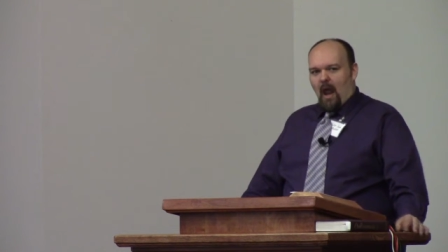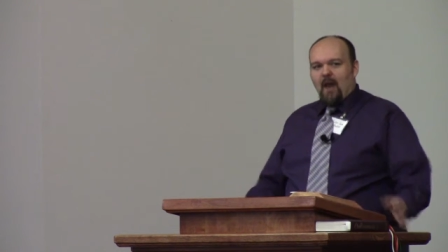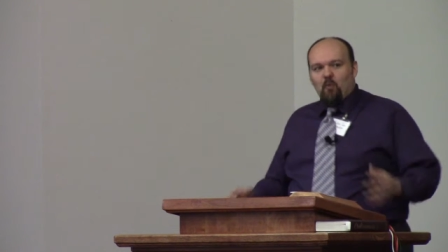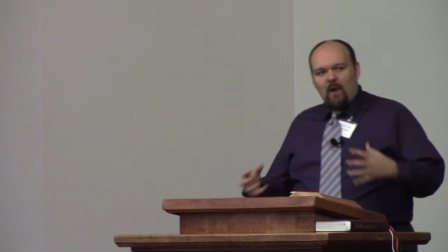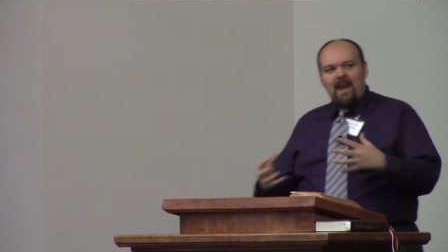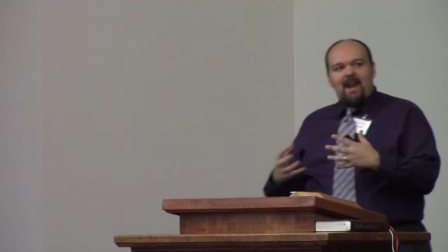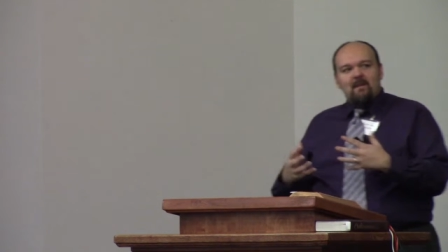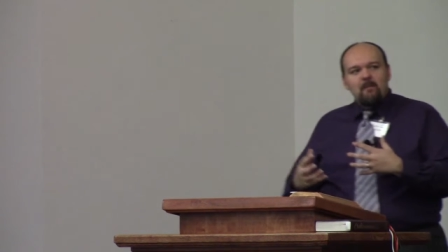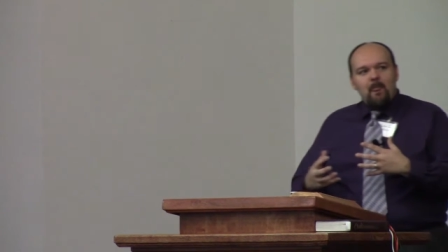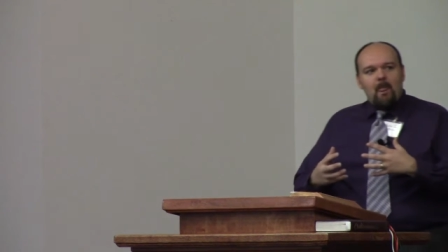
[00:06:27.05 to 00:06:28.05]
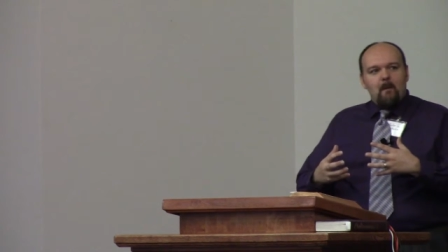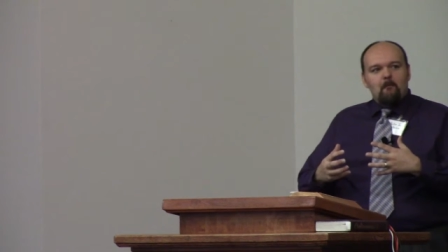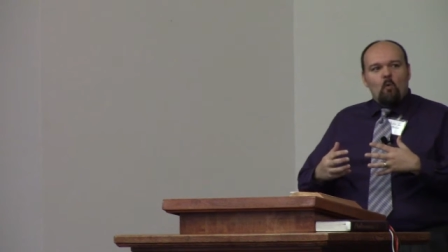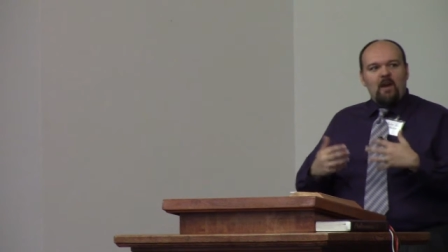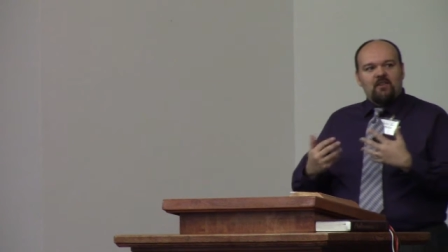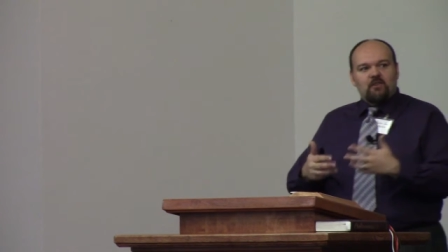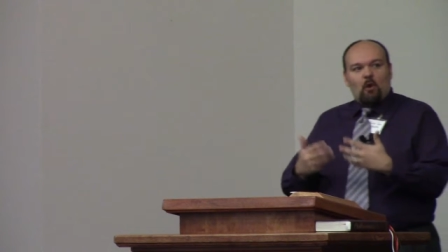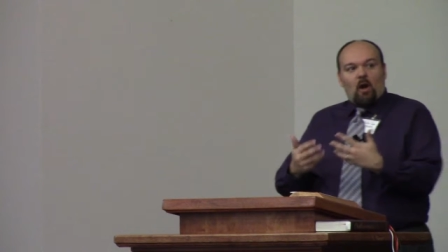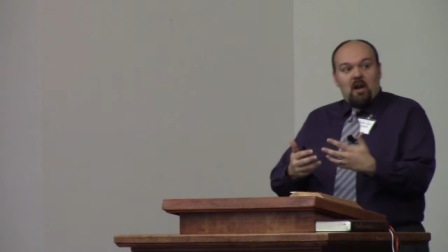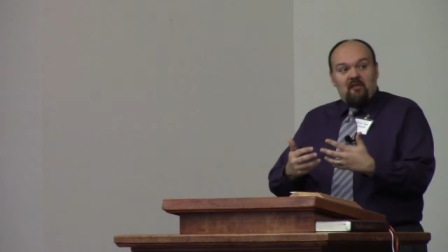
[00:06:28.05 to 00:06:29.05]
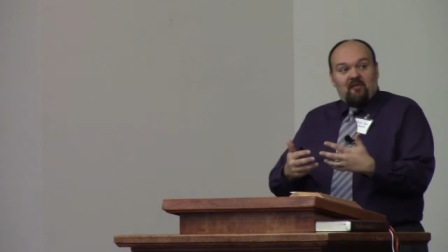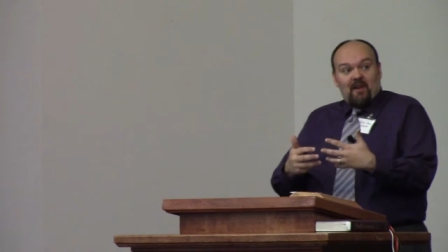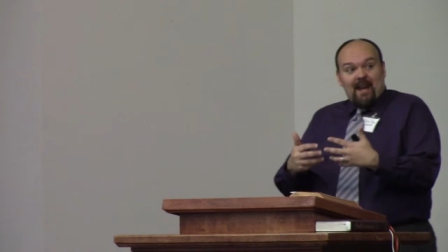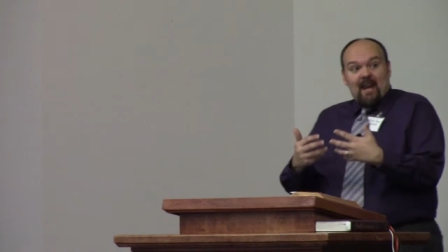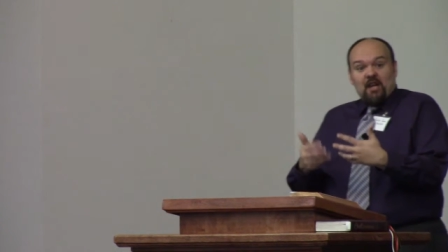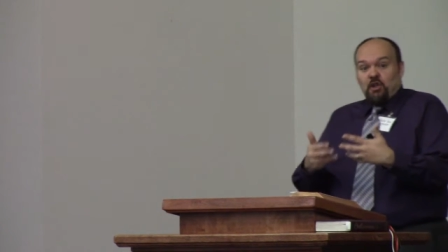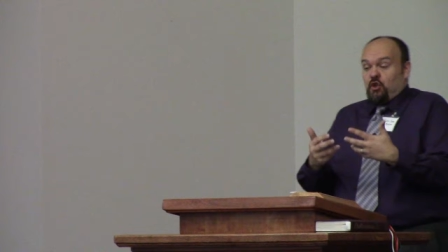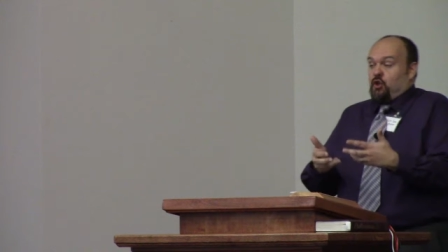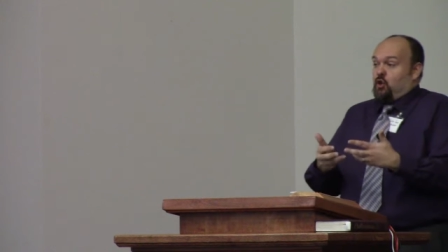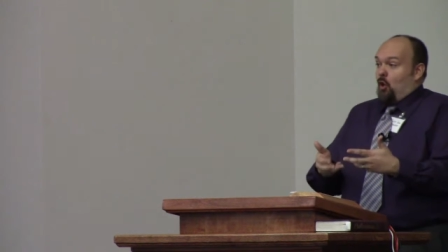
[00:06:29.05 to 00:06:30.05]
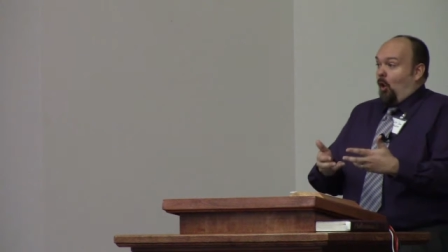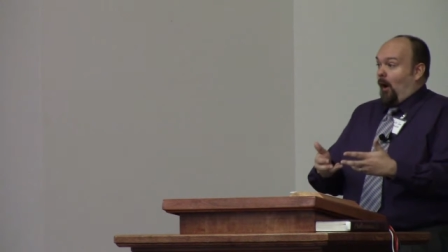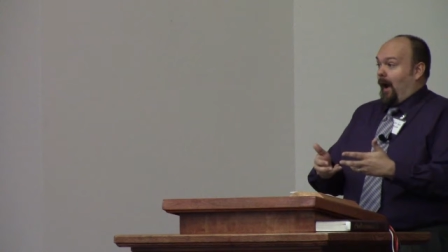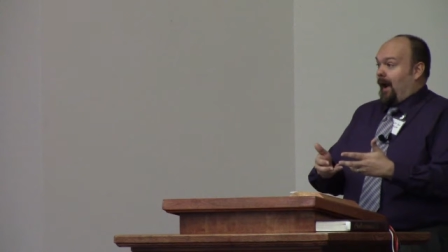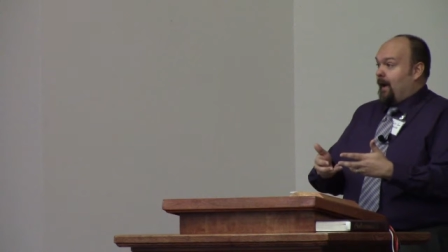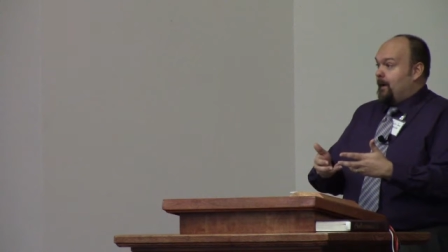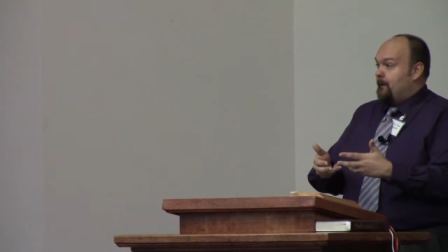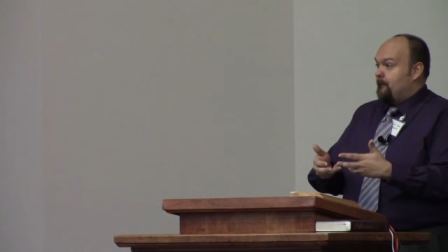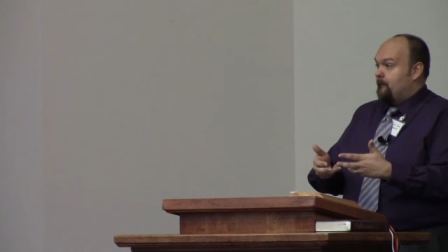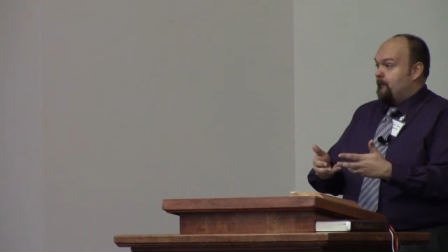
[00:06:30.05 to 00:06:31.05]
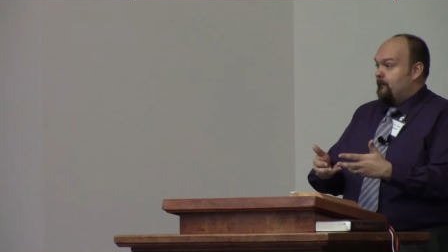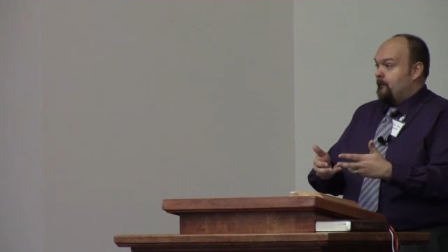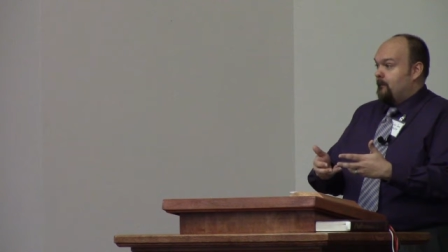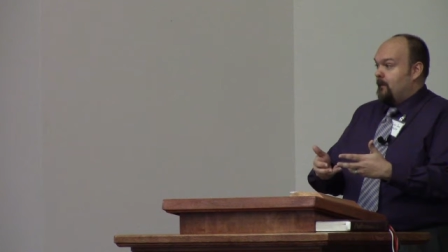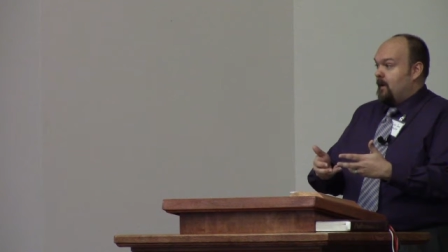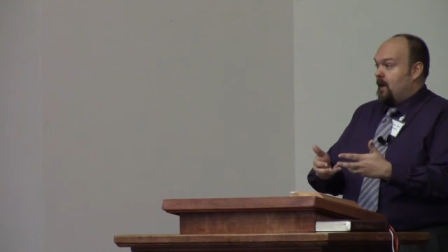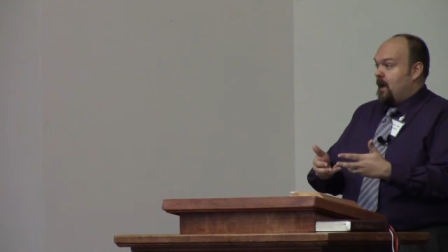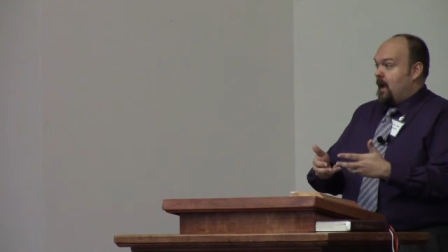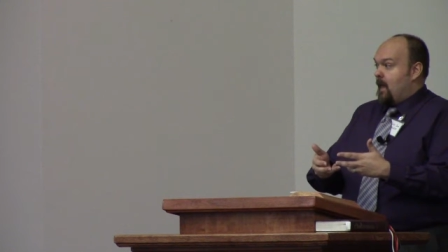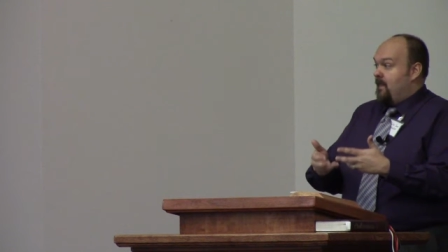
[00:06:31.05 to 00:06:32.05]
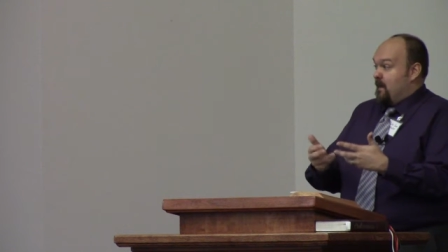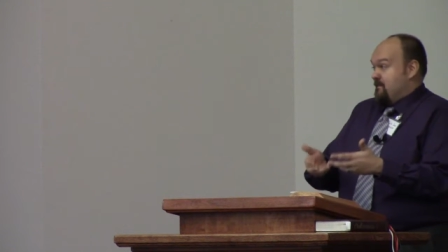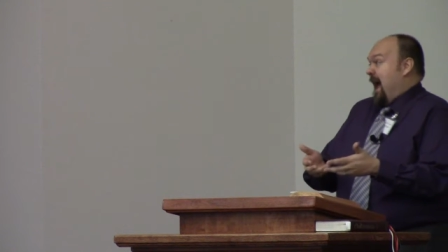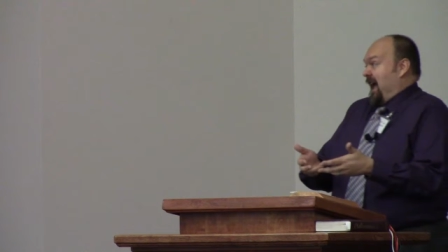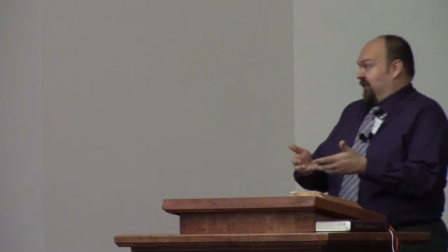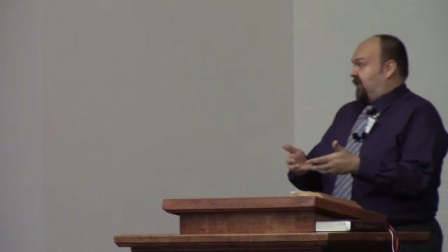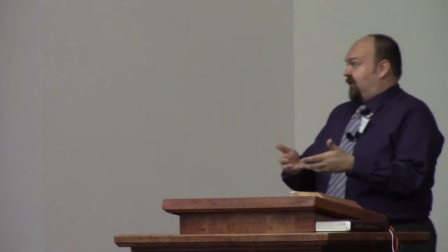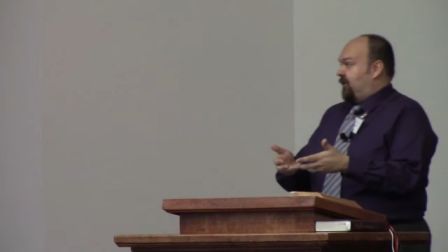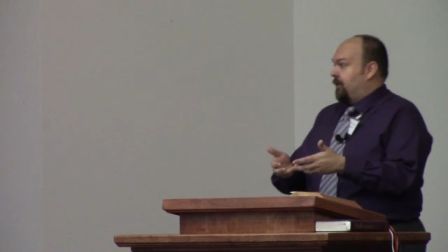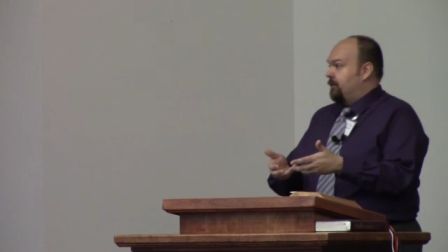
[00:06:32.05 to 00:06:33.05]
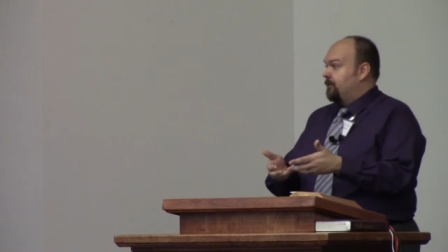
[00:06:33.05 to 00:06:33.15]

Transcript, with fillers: And we sort of enjoy the mess,